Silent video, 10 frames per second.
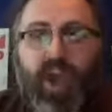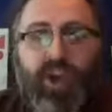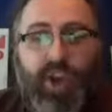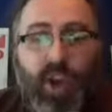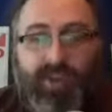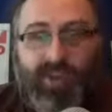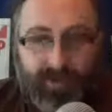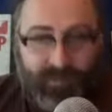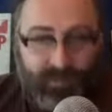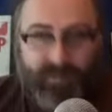no
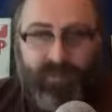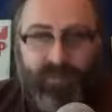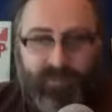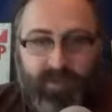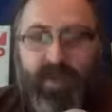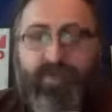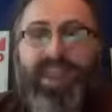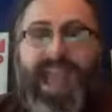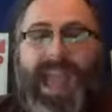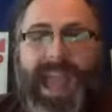different from there
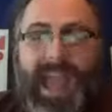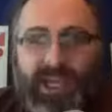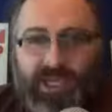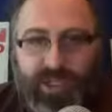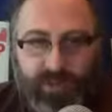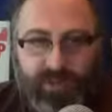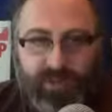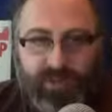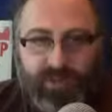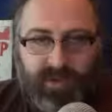being actual
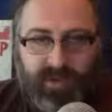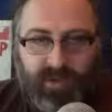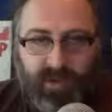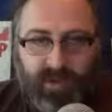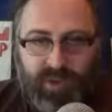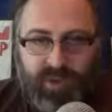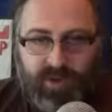conscious